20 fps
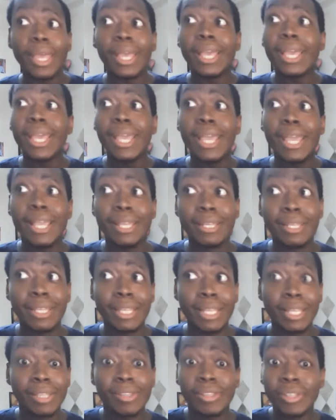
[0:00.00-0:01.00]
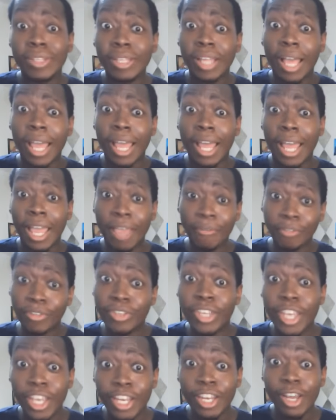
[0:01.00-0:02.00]
And if you
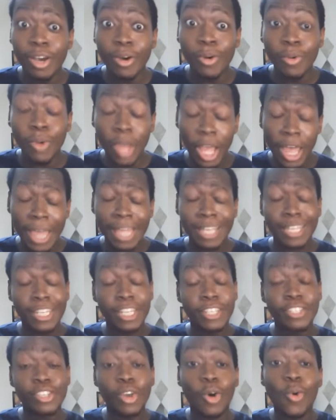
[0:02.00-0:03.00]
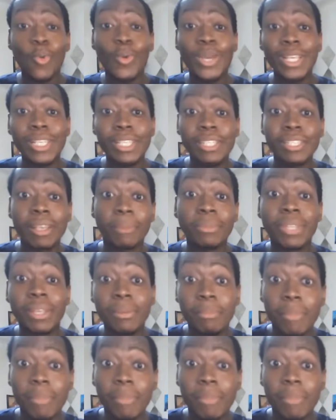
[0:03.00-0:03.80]
didn't know, there's always something